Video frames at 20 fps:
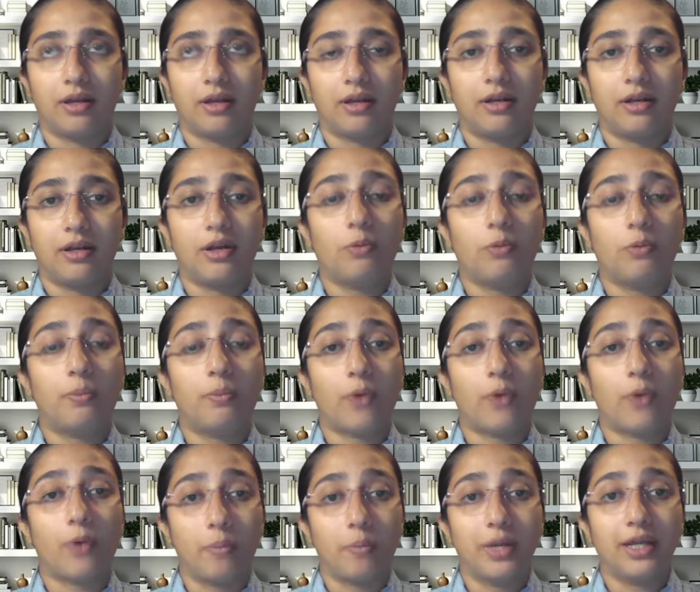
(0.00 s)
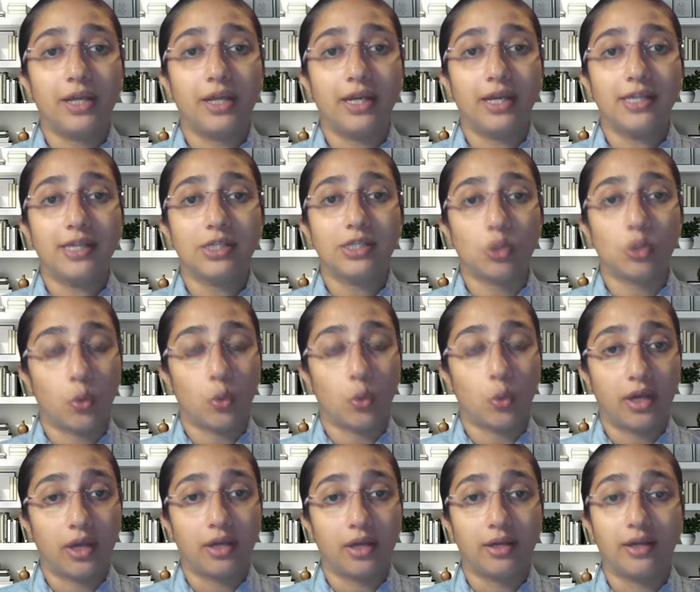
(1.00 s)
Now, prompting is
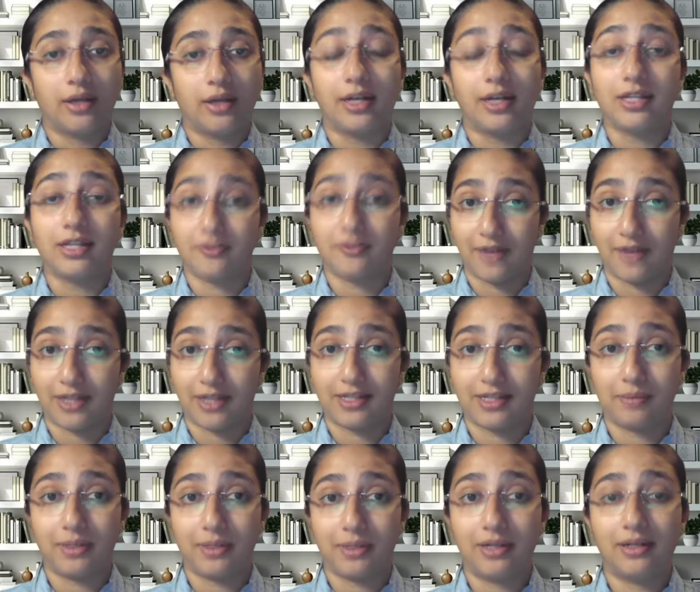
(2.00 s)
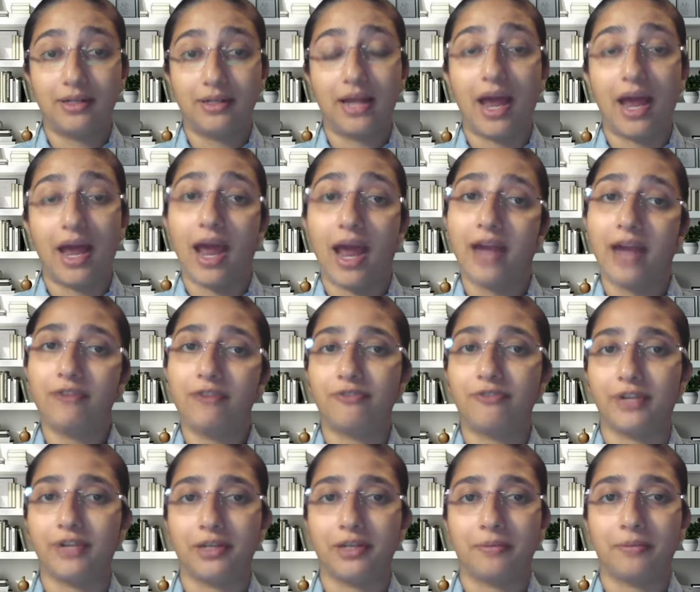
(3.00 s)
quick, it is flexible and
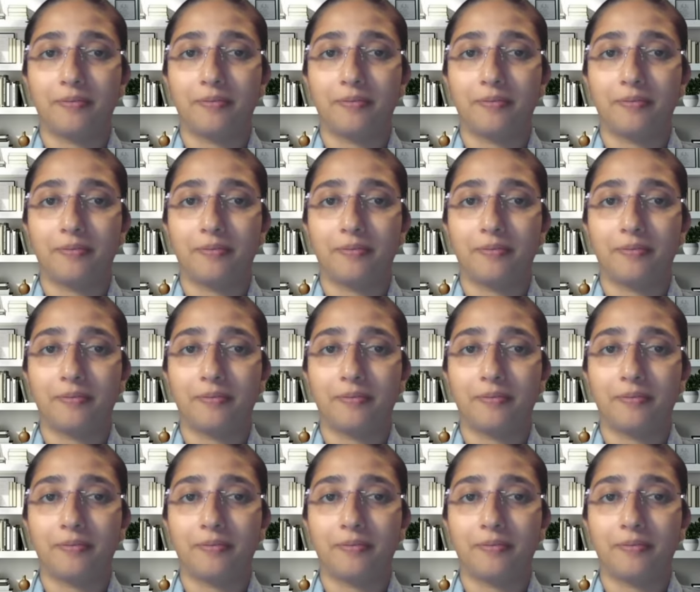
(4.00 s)
free.